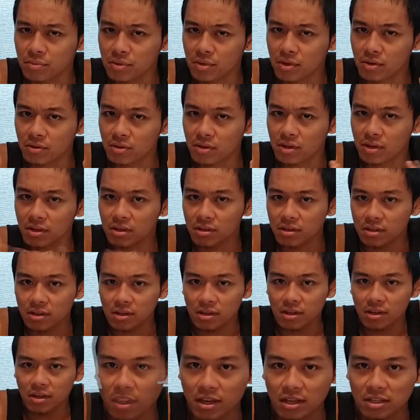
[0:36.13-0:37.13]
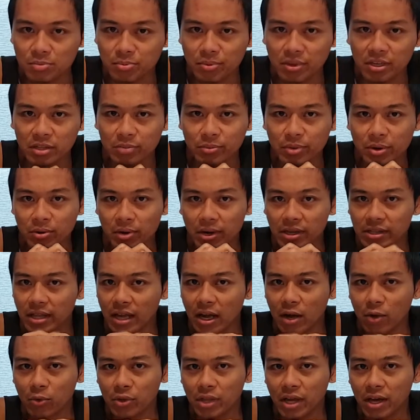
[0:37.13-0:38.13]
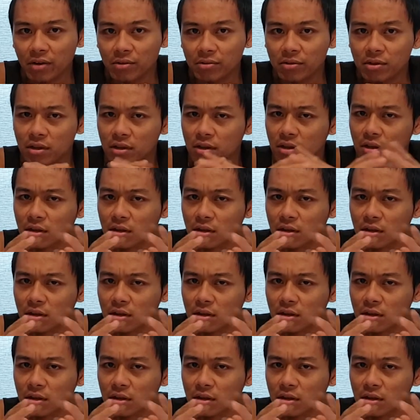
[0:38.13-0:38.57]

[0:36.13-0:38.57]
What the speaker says: Okay? Explain to me right now without